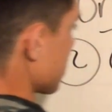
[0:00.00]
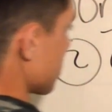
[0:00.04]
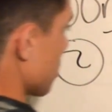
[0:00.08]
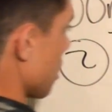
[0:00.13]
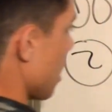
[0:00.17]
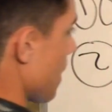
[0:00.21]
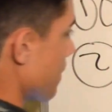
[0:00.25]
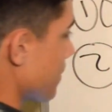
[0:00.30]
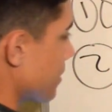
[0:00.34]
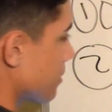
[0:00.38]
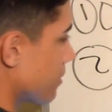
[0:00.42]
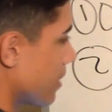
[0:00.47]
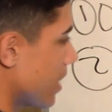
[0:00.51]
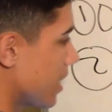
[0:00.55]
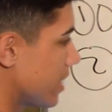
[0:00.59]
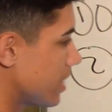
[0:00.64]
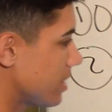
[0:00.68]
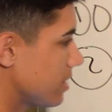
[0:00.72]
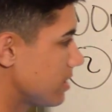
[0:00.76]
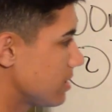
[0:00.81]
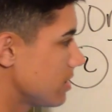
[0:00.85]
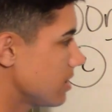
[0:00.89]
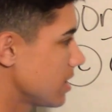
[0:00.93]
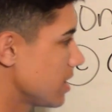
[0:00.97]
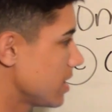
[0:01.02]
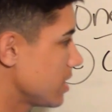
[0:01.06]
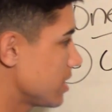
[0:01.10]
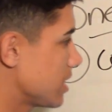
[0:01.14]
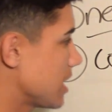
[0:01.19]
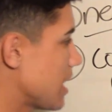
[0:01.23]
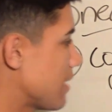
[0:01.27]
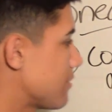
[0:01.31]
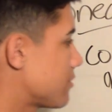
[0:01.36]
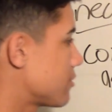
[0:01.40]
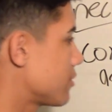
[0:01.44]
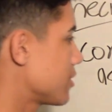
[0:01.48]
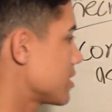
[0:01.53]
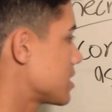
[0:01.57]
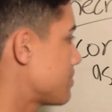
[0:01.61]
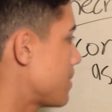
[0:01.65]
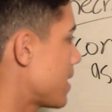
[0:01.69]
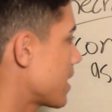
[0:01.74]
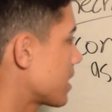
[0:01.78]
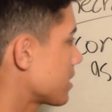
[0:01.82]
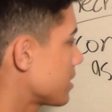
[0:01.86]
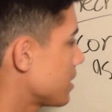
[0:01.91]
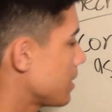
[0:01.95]
copyrighted. You have to
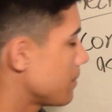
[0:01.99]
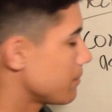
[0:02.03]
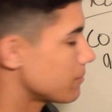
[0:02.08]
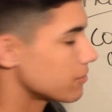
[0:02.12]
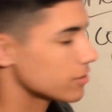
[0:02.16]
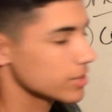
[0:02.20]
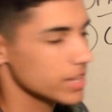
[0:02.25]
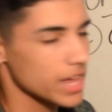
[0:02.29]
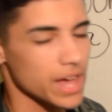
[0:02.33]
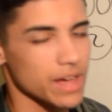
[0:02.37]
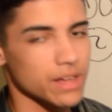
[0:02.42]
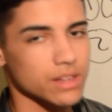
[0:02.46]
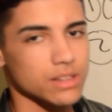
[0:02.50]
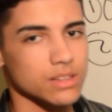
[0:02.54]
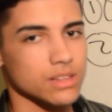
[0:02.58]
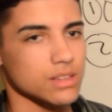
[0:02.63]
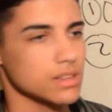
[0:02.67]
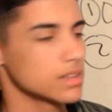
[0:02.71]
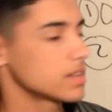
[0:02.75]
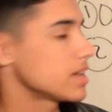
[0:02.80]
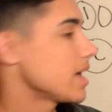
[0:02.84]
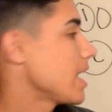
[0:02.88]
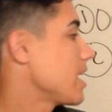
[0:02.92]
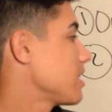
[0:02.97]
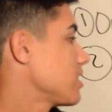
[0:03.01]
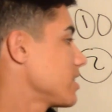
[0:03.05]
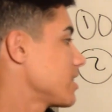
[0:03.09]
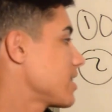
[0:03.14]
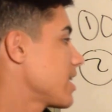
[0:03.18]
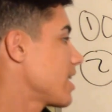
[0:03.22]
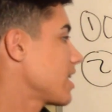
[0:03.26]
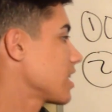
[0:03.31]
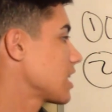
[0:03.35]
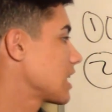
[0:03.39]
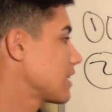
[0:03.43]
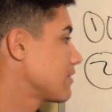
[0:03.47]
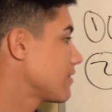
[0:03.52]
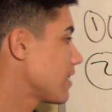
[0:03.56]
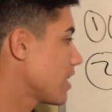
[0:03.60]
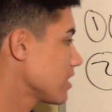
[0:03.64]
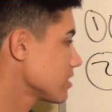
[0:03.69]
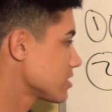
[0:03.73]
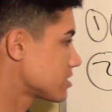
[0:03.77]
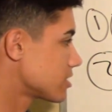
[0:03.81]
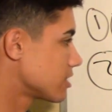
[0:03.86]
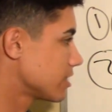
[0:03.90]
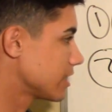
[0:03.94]
respect them for that, and they can't give
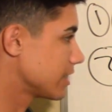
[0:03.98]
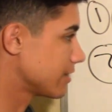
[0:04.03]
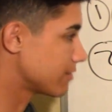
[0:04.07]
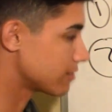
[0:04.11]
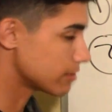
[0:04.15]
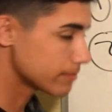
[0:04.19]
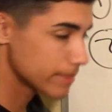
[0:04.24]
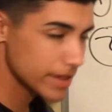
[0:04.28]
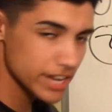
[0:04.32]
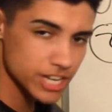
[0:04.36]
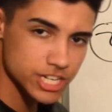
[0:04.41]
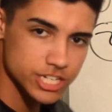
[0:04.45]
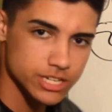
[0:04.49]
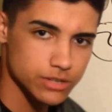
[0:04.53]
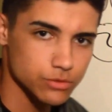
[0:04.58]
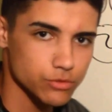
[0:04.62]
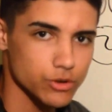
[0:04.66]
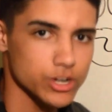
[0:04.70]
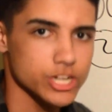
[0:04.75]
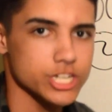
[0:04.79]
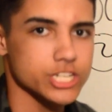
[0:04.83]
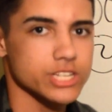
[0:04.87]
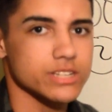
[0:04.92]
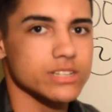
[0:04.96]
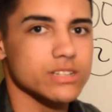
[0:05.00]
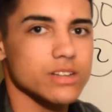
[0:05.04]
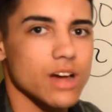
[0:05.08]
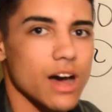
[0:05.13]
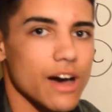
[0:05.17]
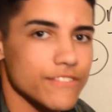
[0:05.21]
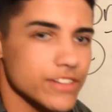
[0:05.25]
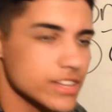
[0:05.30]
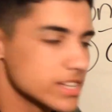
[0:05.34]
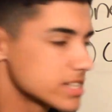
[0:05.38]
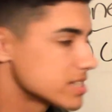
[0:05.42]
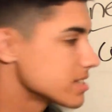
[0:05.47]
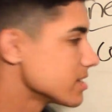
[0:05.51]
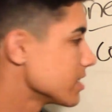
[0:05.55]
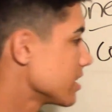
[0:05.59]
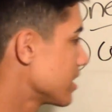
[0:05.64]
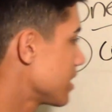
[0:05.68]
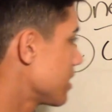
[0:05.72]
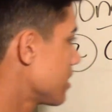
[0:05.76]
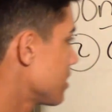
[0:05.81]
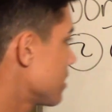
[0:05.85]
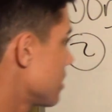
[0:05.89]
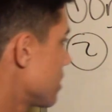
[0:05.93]
out certain information, which is obviously